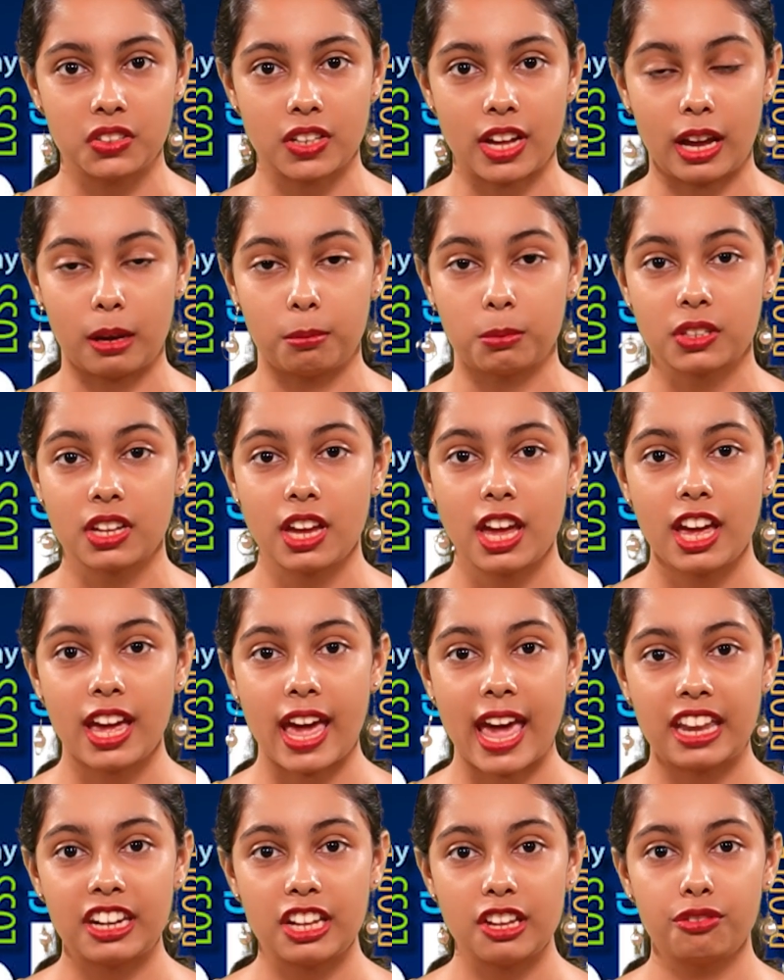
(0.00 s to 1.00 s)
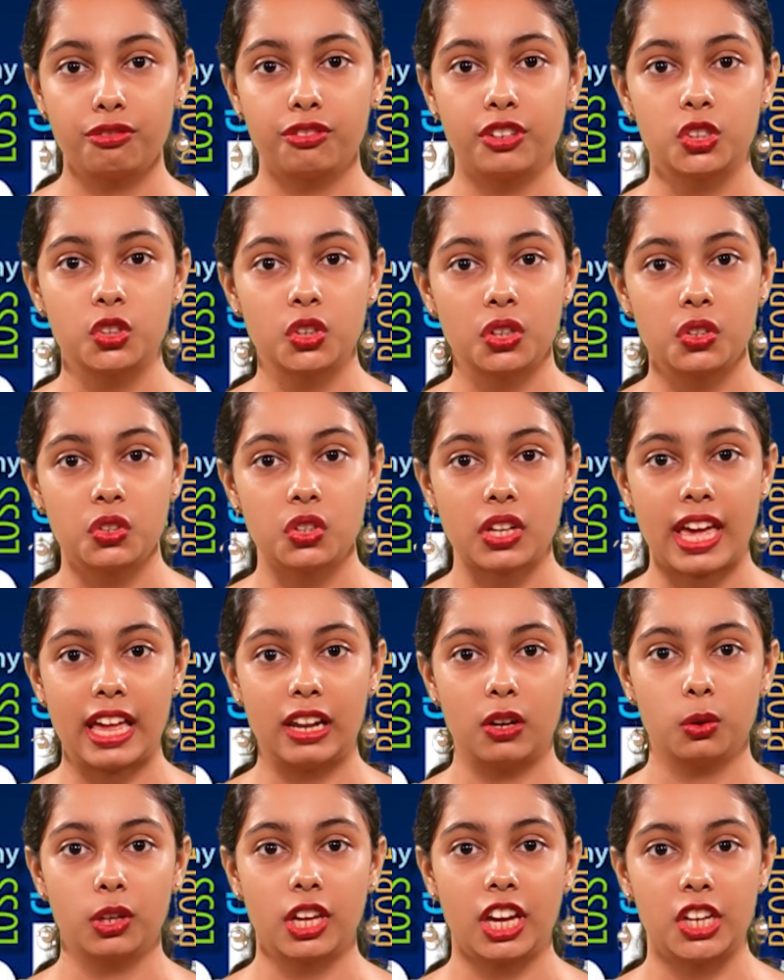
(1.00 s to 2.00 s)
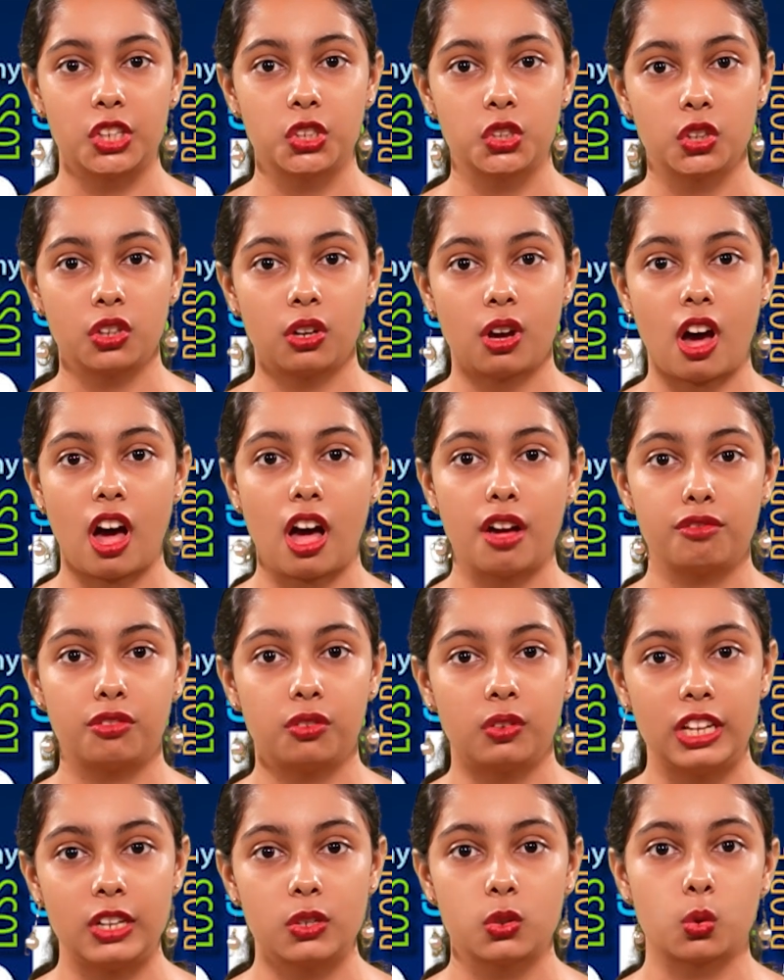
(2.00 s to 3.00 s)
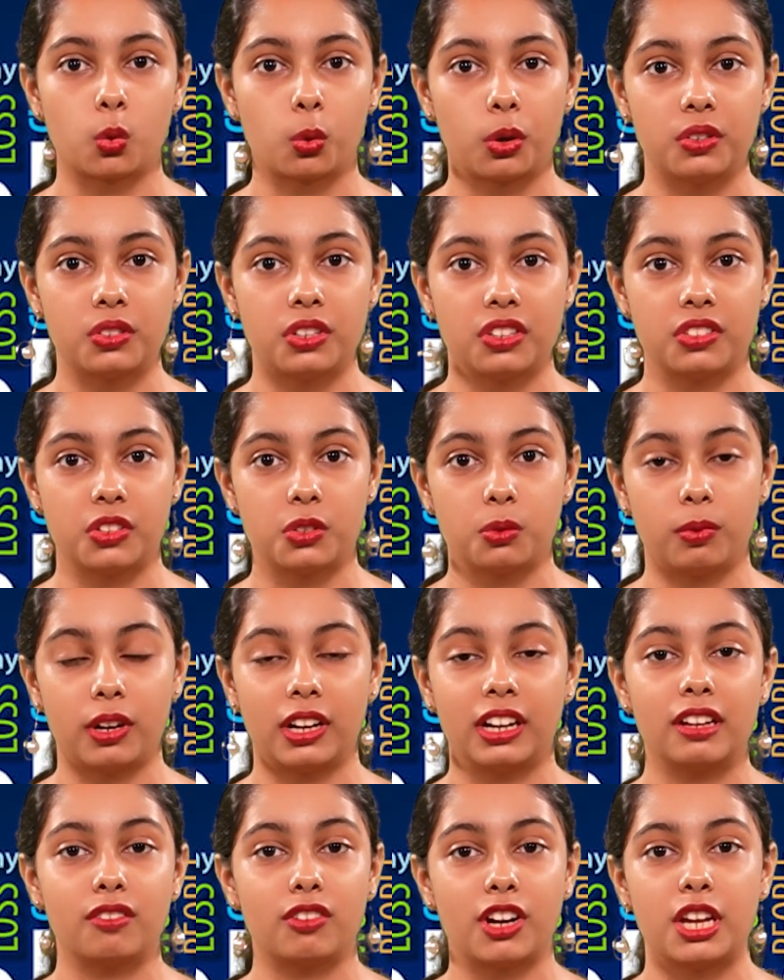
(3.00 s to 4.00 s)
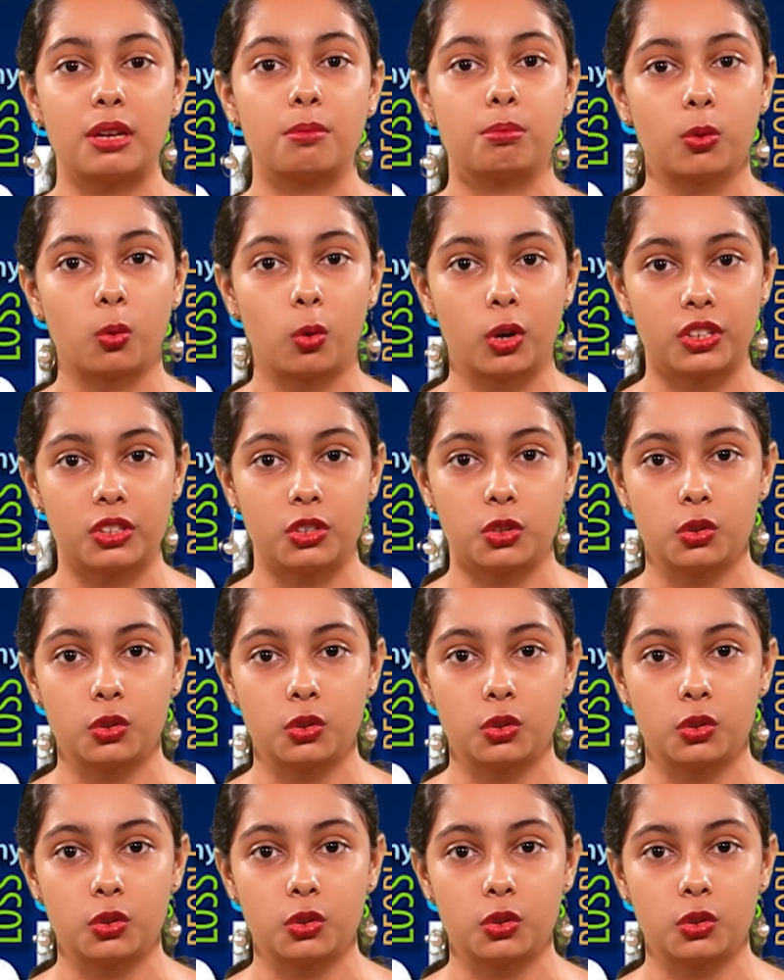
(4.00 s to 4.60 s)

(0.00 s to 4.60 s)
times, an efficient allocation of resources is very, very important